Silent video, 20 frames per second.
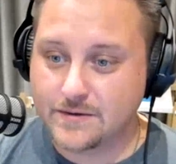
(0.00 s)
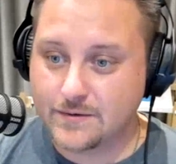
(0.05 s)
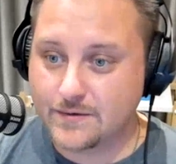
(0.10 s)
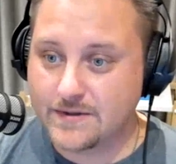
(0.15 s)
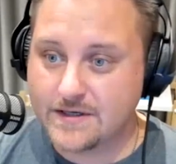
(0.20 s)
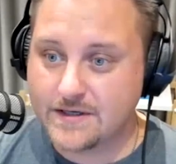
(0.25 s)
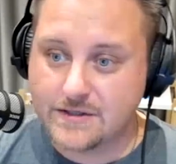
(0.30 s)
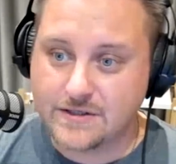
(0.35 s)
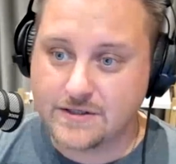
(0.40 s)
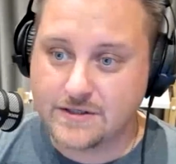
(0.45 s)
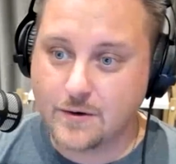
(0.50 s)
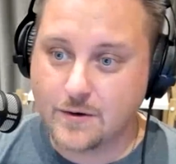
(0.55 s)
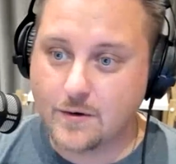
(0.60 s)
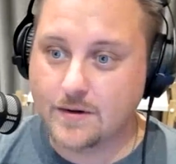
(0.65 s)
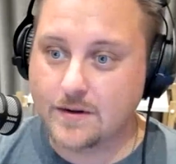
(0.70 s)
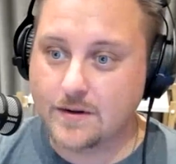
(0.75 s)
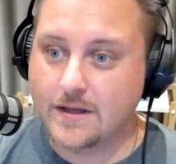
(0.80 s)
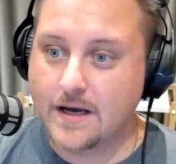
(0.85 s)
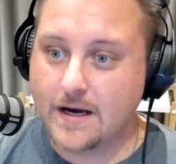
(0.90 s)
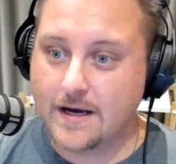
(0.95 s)
to teaching
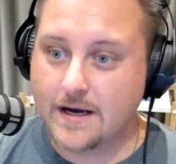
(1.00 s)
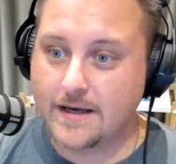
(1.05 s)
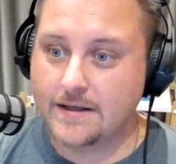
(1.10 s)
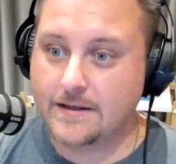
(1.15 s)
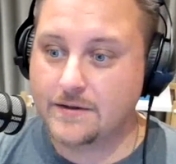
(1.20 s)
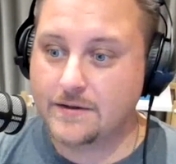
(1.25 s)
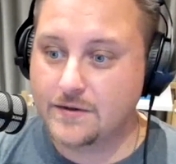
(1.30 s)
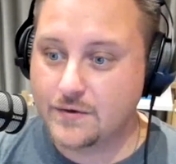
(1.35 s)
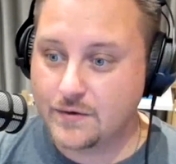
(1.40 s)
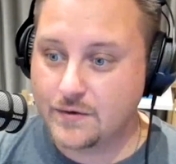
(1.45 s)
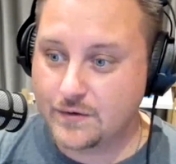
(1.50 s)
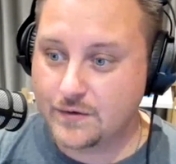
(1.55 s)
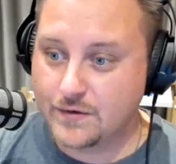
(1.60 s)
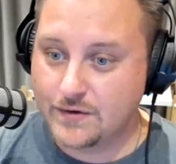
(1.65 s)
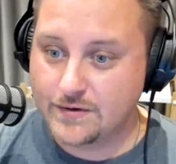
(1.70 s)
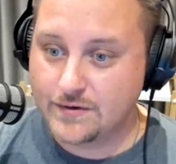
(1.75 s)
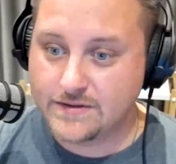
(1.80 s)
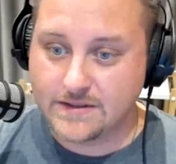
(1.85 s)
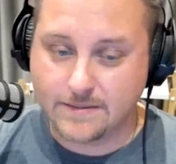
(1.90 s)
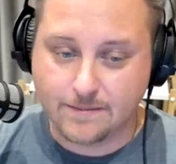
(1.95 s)
online to
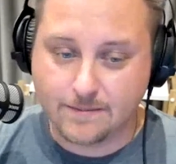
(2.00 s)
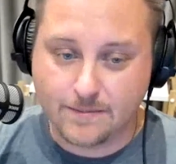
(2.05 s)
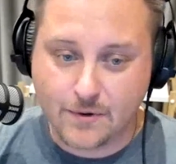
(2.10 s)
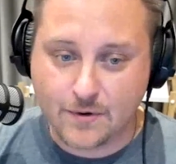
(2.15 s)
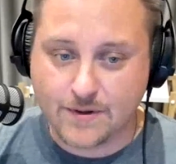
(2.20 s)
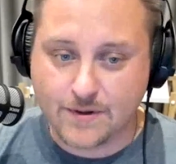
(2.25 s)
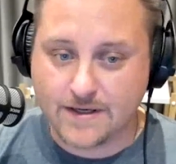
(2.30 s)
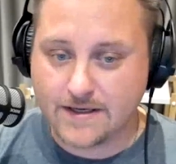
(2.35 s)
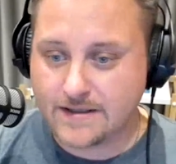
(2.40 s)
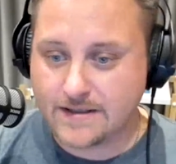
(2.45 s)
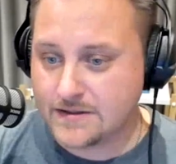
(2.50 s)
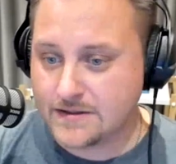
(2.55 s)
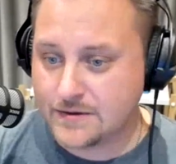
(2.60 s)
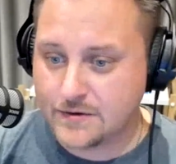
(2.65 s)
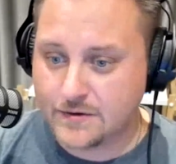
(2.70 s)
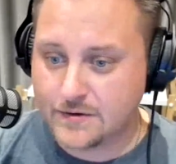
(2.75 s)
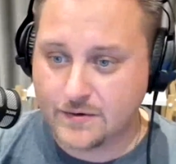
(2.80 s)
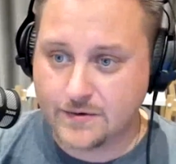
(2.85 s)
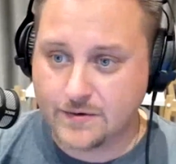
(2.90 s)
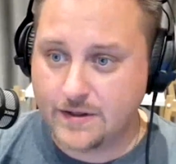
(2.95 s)
using bookings
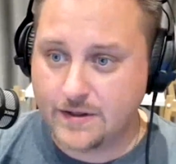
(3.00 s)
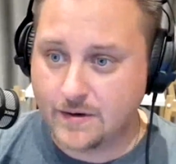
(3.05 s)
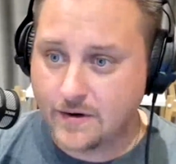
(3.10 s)
to